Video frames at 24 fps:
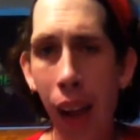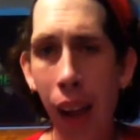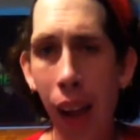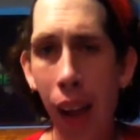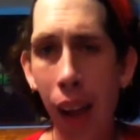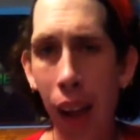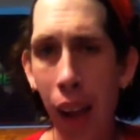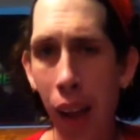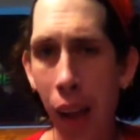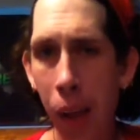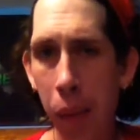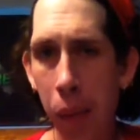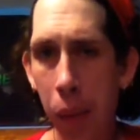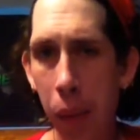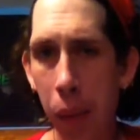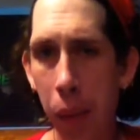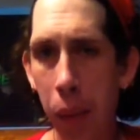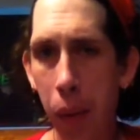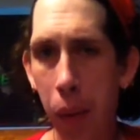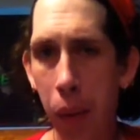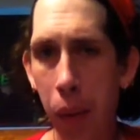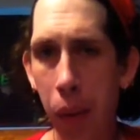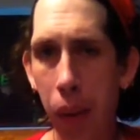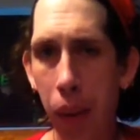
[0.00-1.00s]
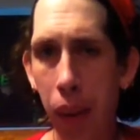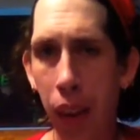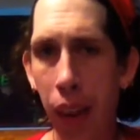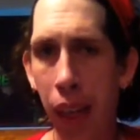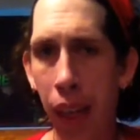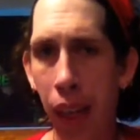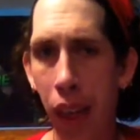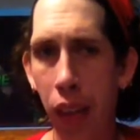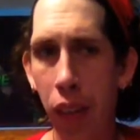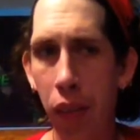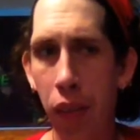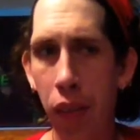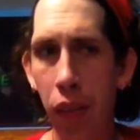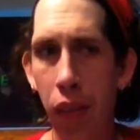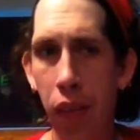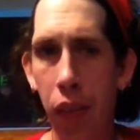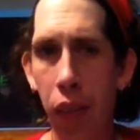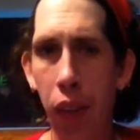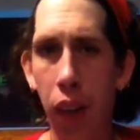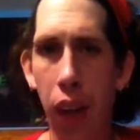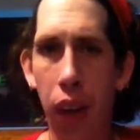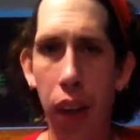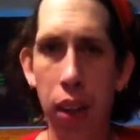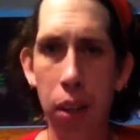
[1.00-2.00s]
a lot of people have
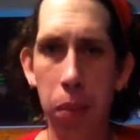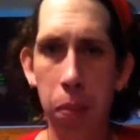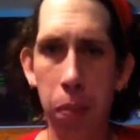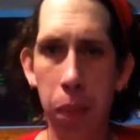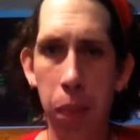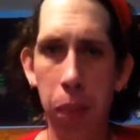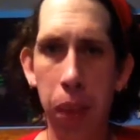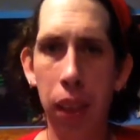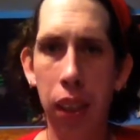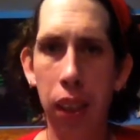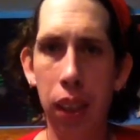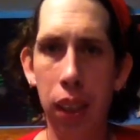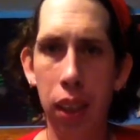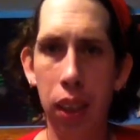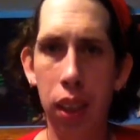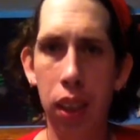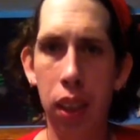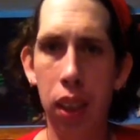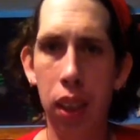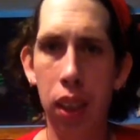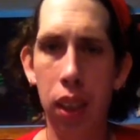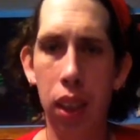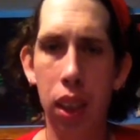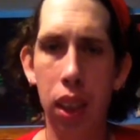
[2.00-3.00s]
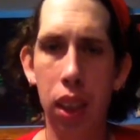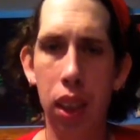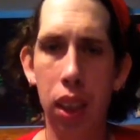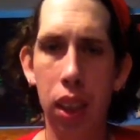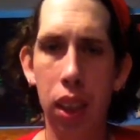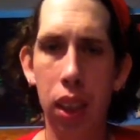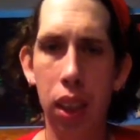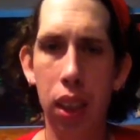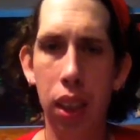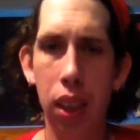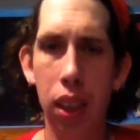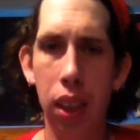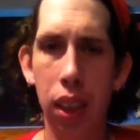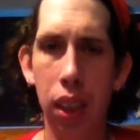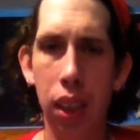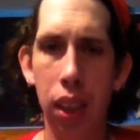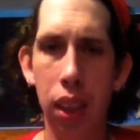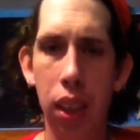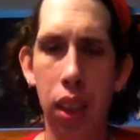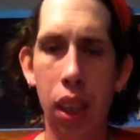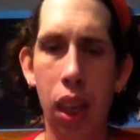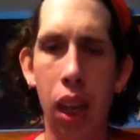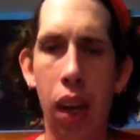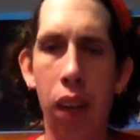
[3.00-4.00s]
thoughts, opinions, and
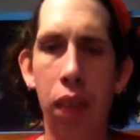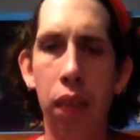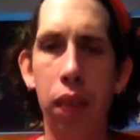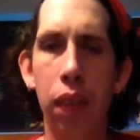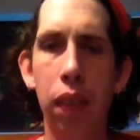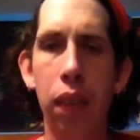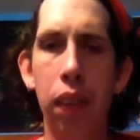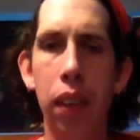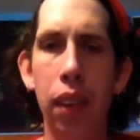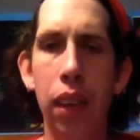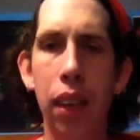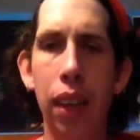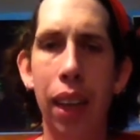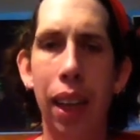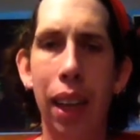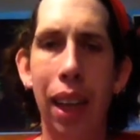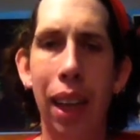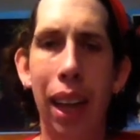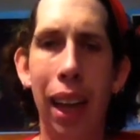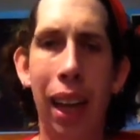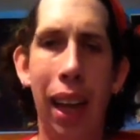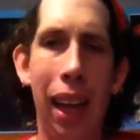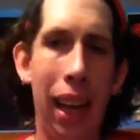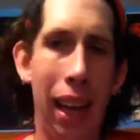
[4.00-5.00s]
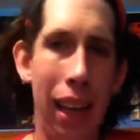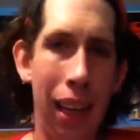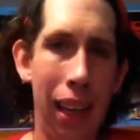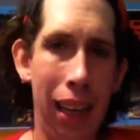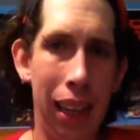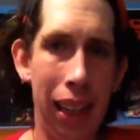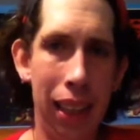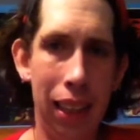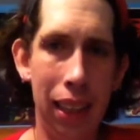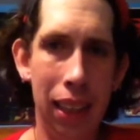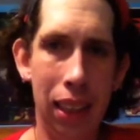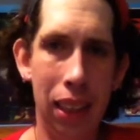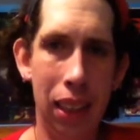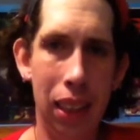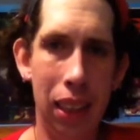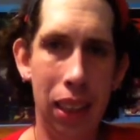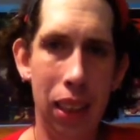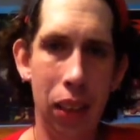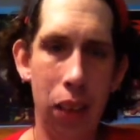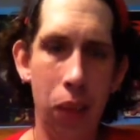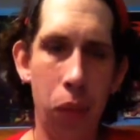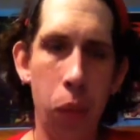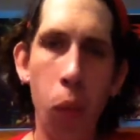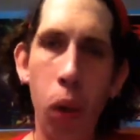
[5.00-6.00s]
stuff. And
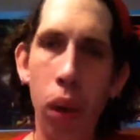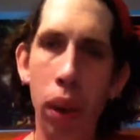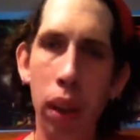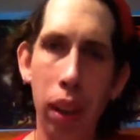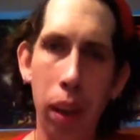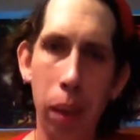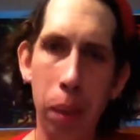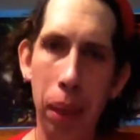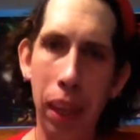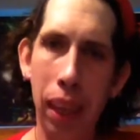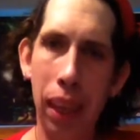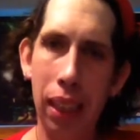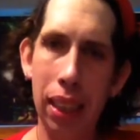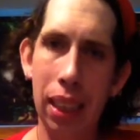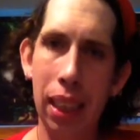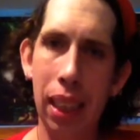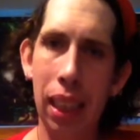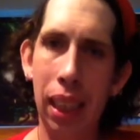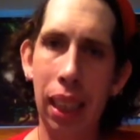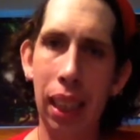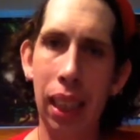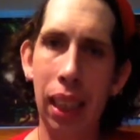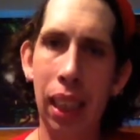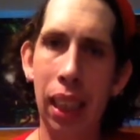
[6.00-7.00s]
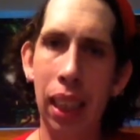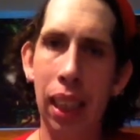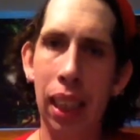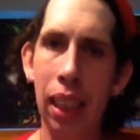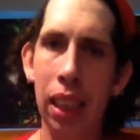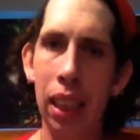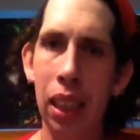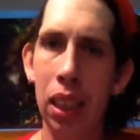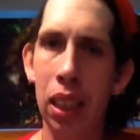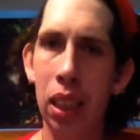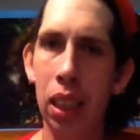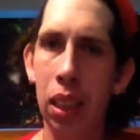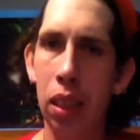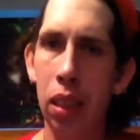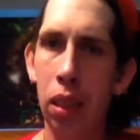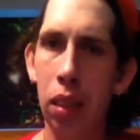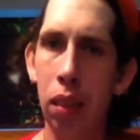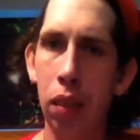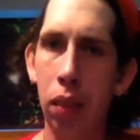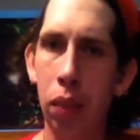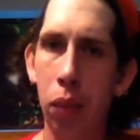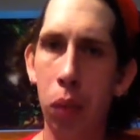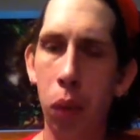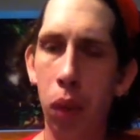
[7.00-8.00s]
one of the biggest thing is
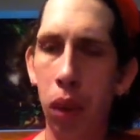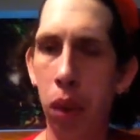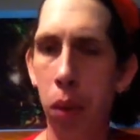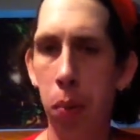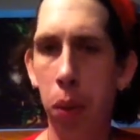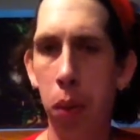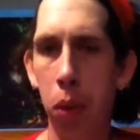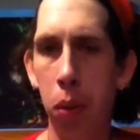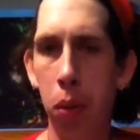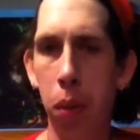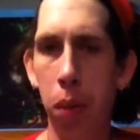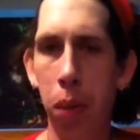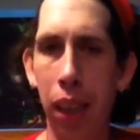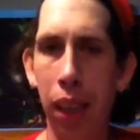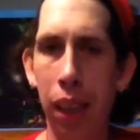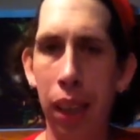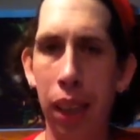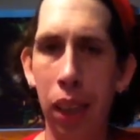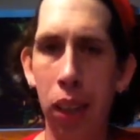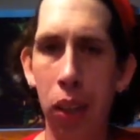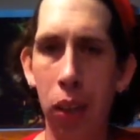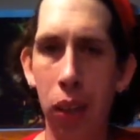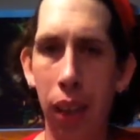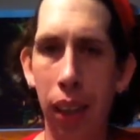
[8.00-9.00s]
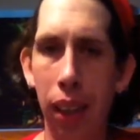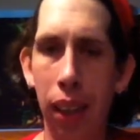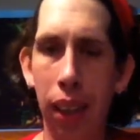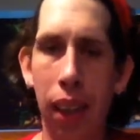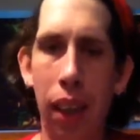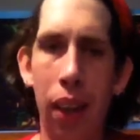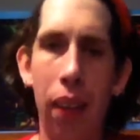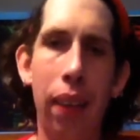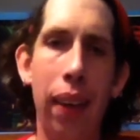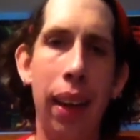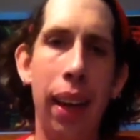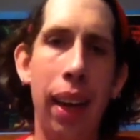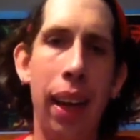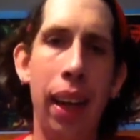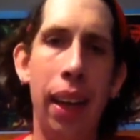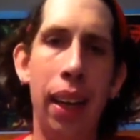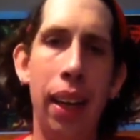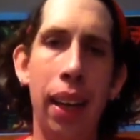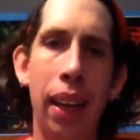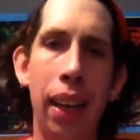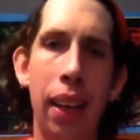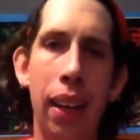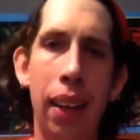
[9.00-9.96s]
what's between my legs right now. And